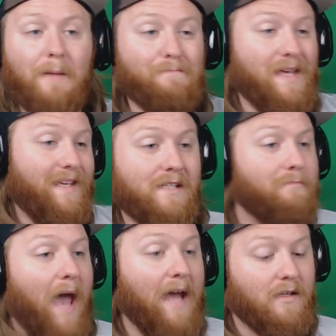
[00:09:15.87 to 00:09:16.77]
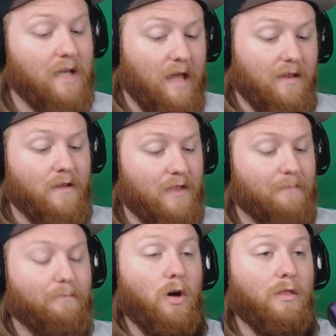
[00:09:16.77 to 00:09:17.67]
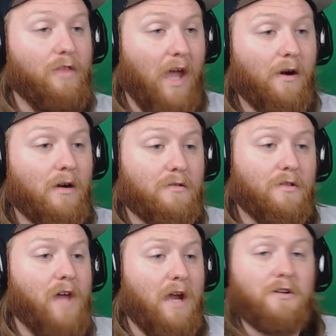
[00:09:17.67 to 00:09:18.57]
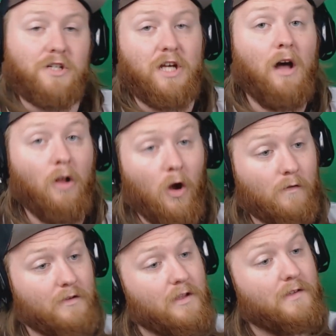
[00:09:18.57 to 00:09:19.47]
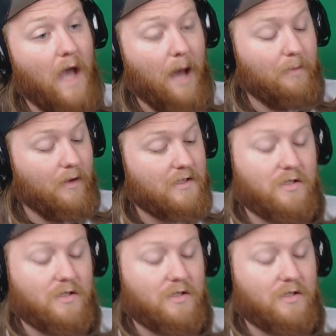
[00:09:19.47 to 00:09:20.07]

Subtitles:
and piece it back together and then put their shell over the top of it.